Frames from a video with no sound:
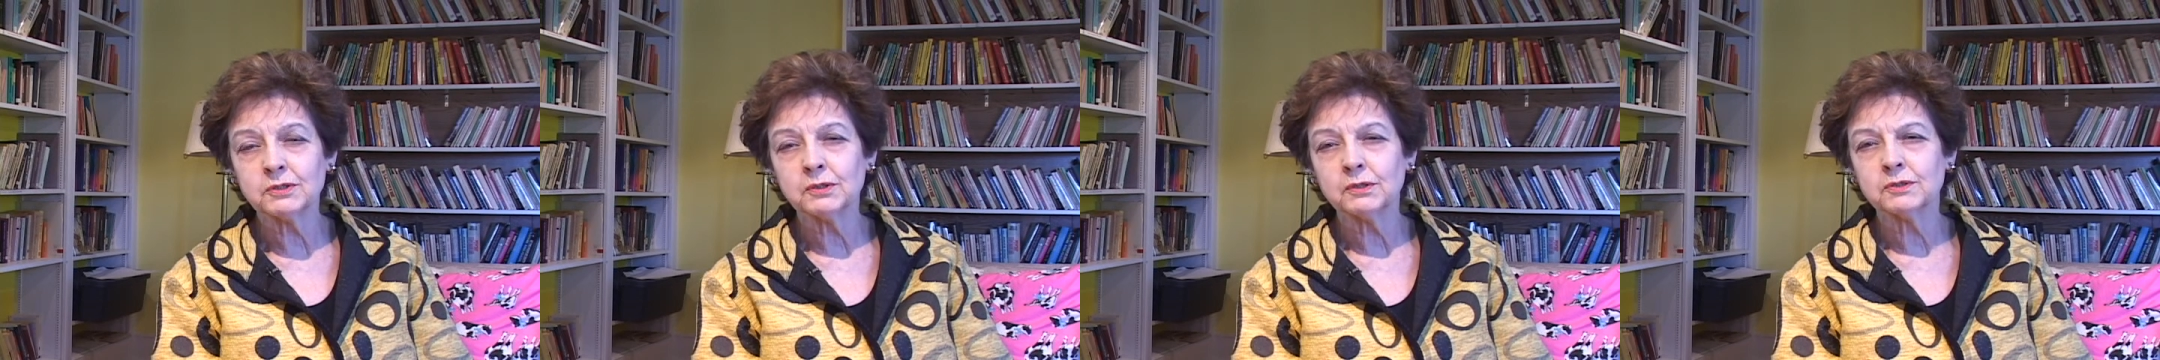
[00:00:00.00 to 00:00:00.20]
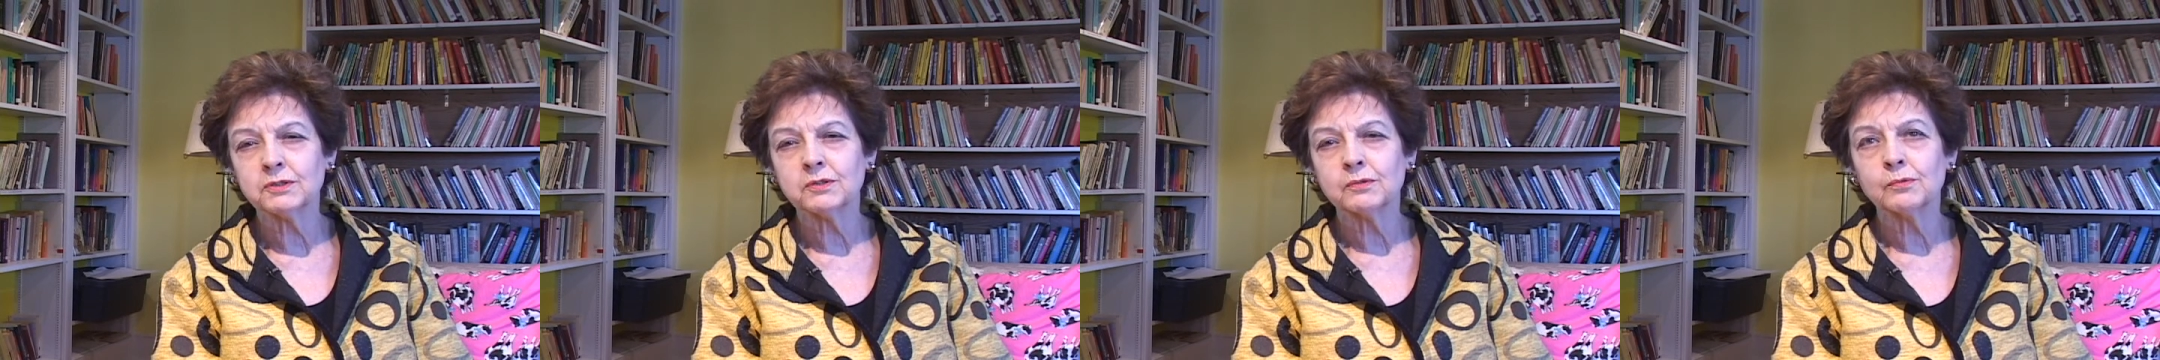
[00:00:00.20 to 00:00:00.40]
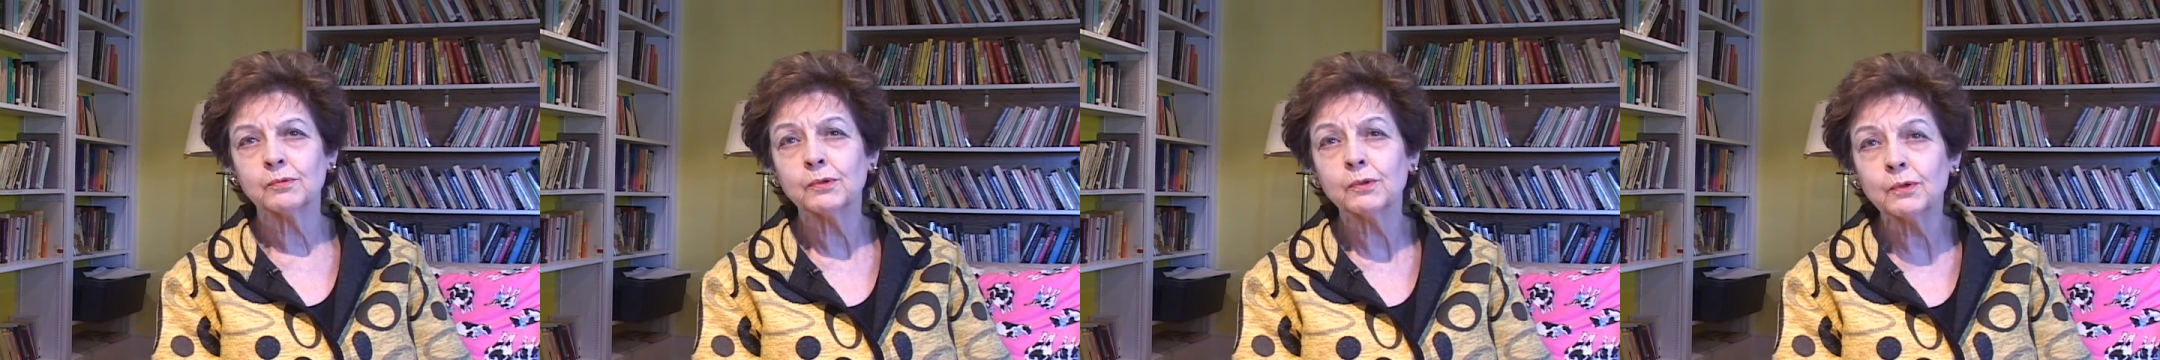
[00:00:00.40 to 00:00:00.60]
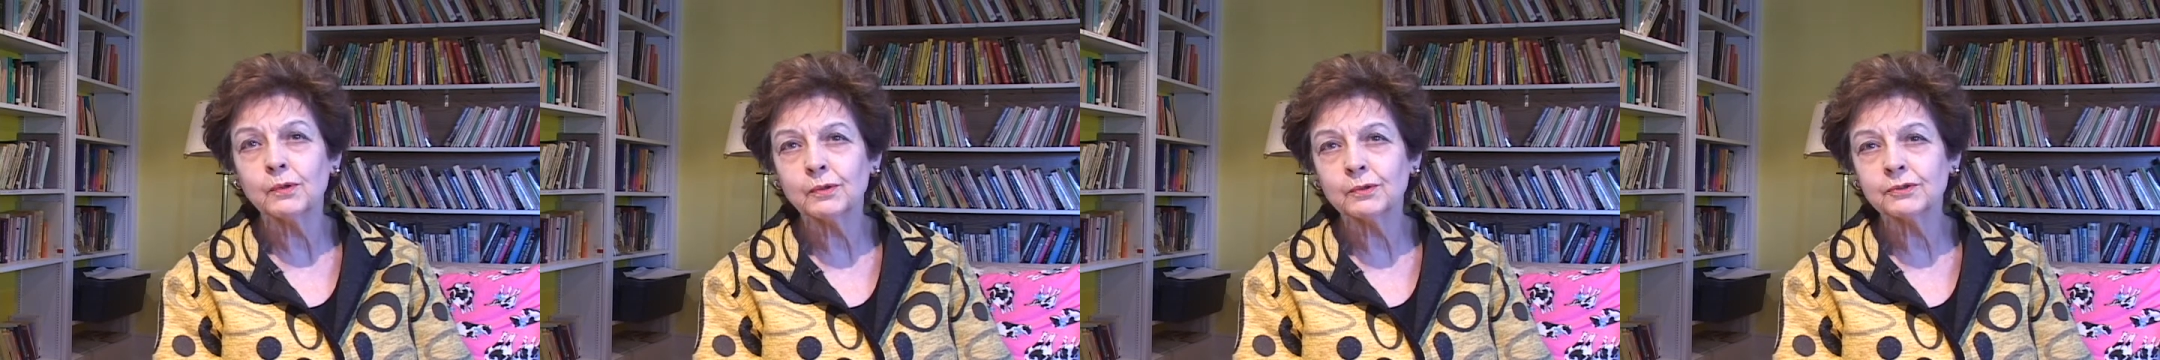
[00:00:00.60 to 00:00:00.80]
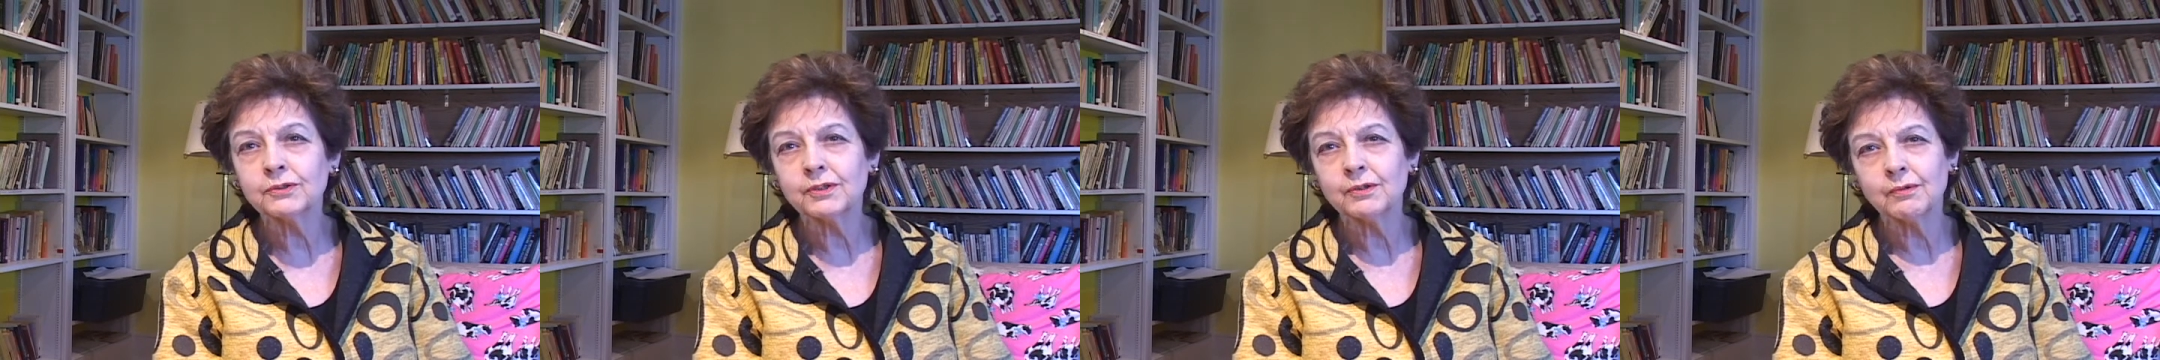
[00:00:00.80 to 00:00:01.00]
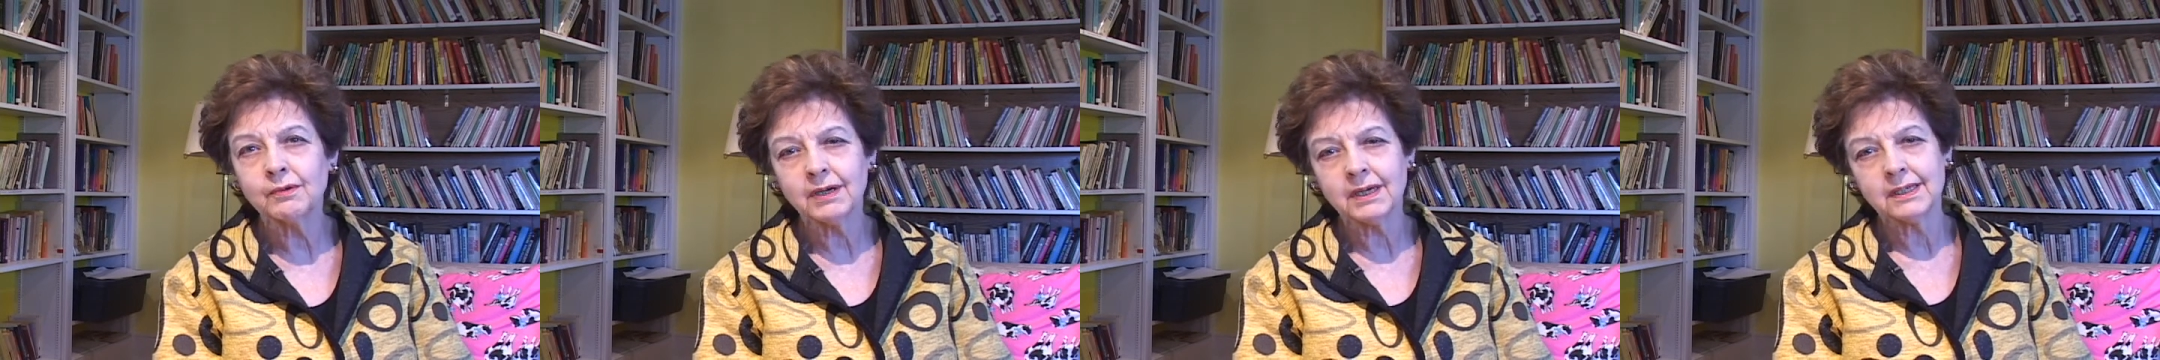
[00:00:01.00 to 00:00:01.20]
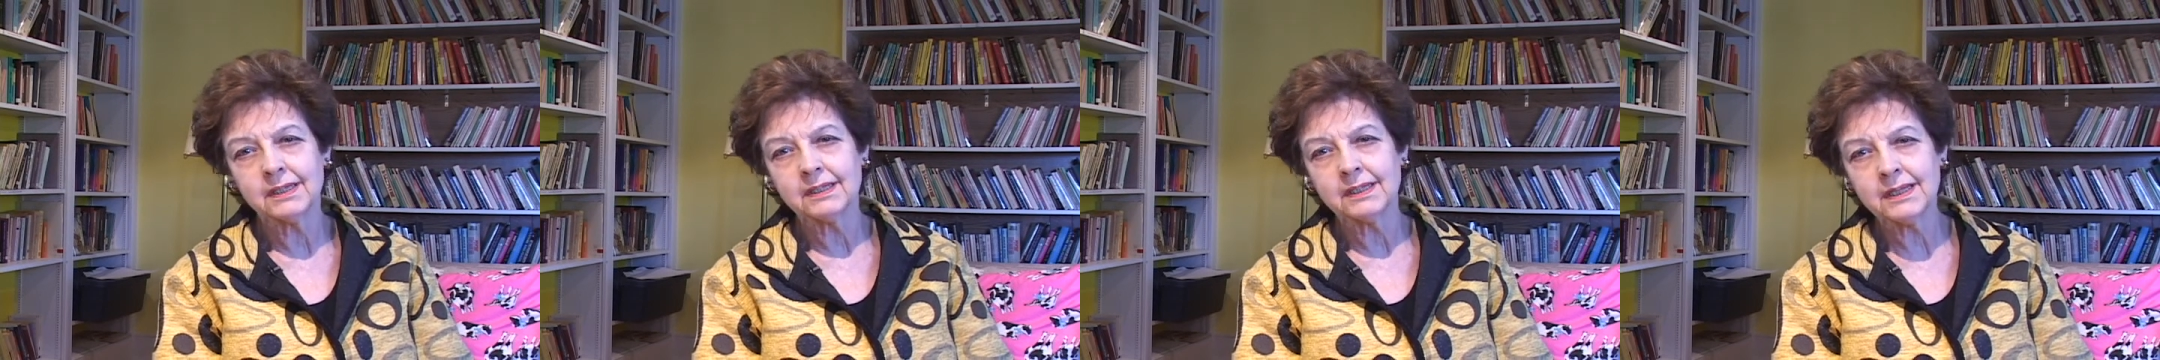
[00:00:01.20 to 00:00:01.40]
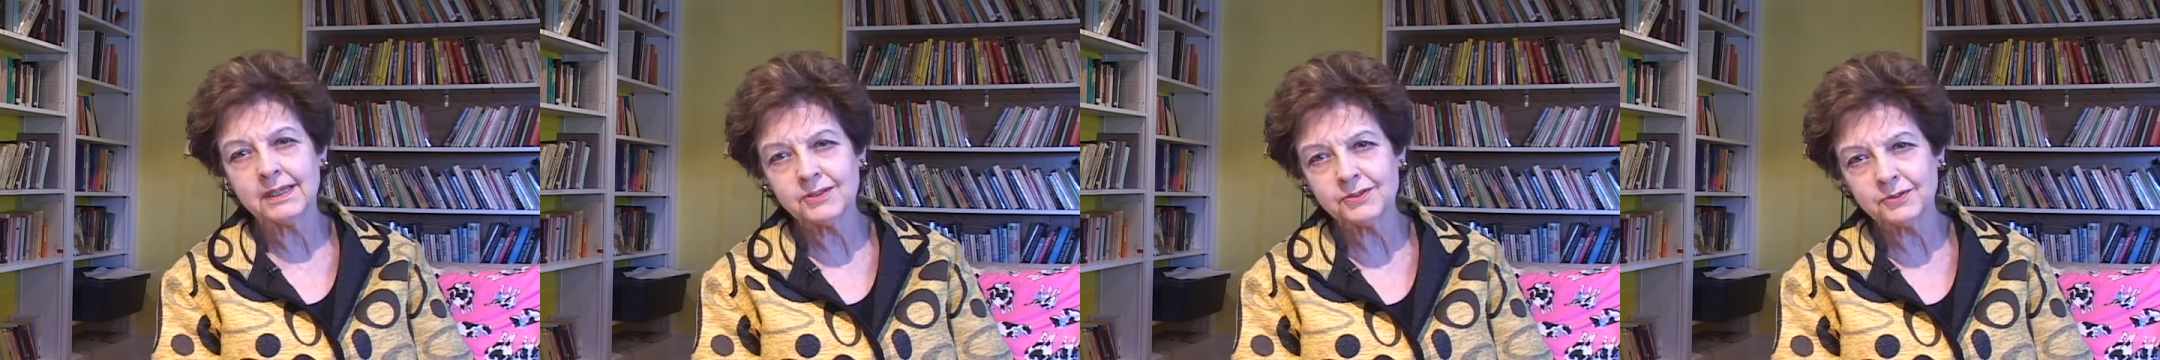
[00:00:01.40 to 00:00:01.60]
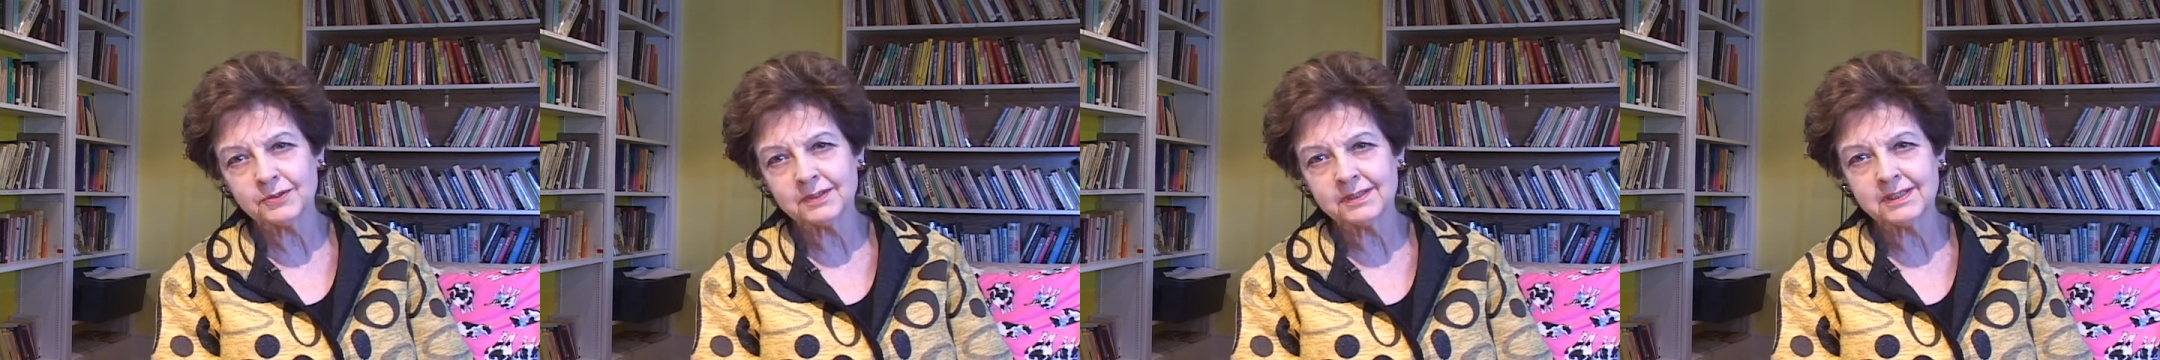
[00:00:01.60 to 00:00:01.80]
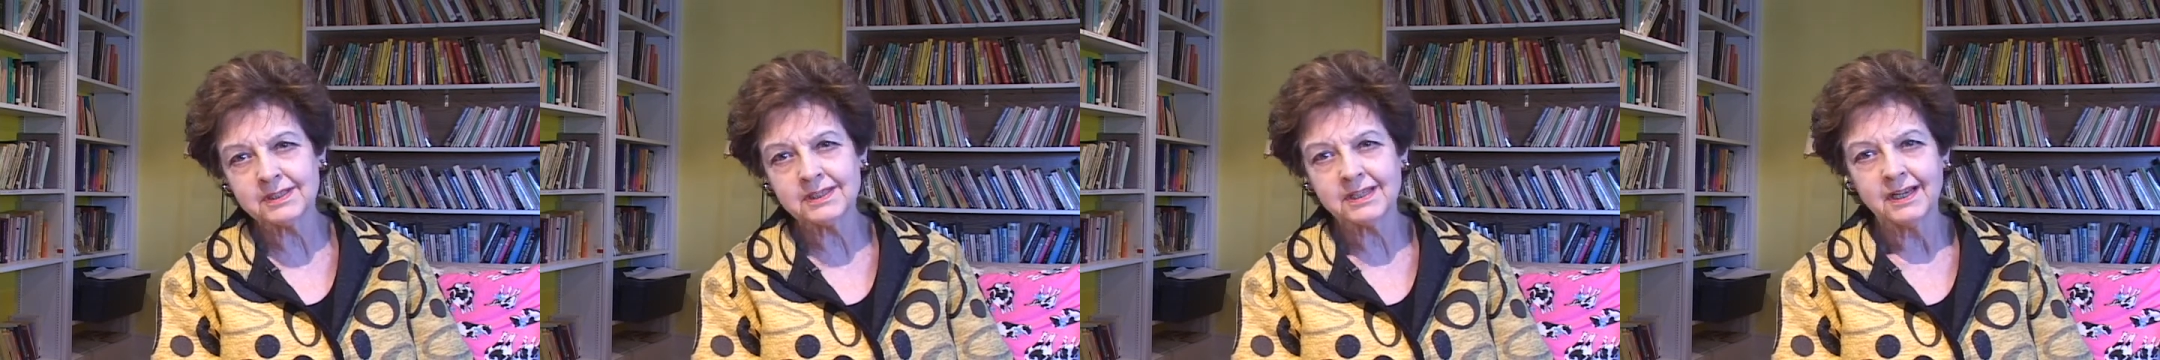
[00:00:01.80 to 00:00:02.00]
sorts of rules and
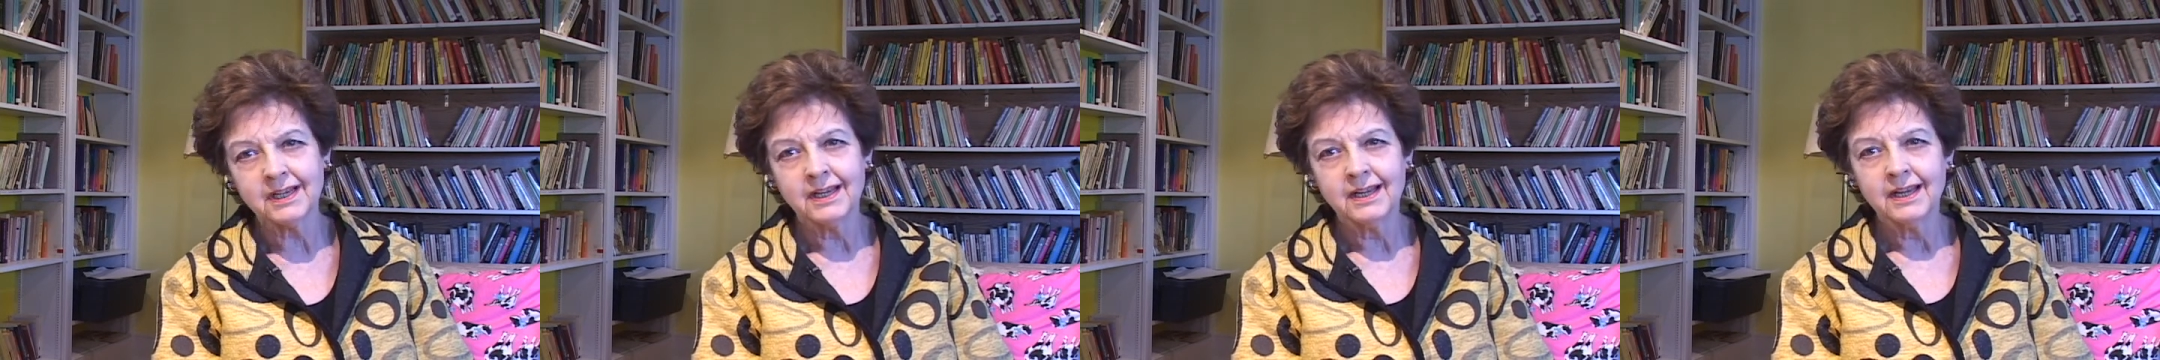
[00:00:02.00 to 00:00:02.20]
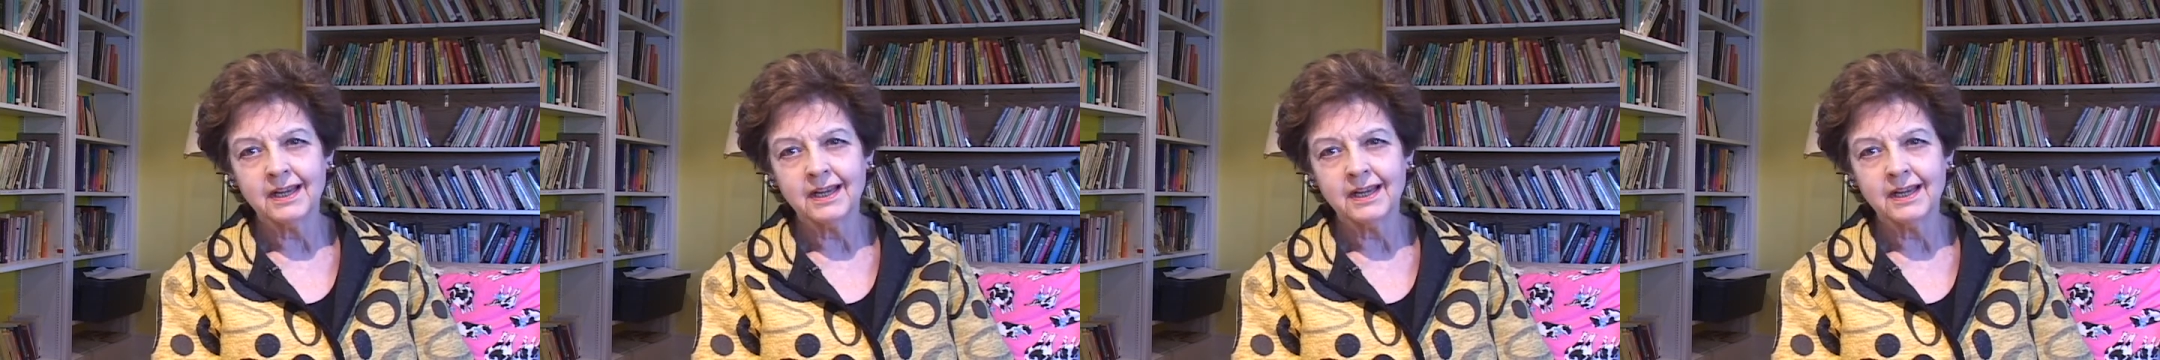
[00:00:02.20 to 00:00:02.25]
regulations.